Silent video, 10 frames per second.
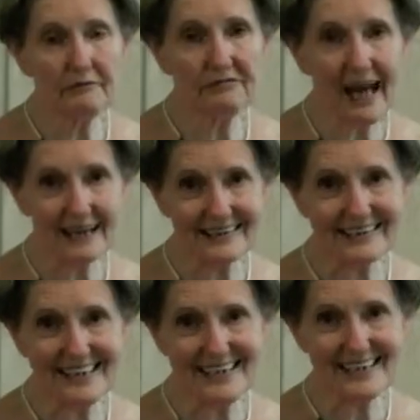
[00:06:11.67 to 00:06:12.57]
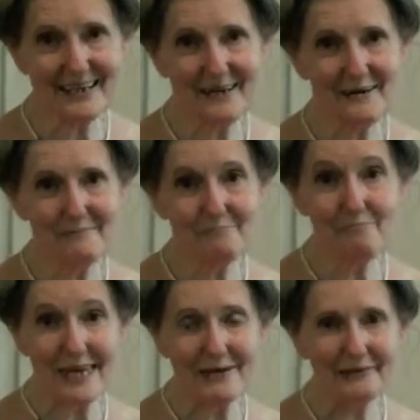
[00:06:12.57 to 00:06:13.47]
flaxseed
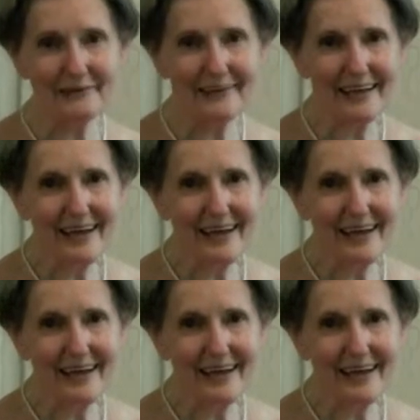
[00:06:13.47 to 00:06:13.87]
meal.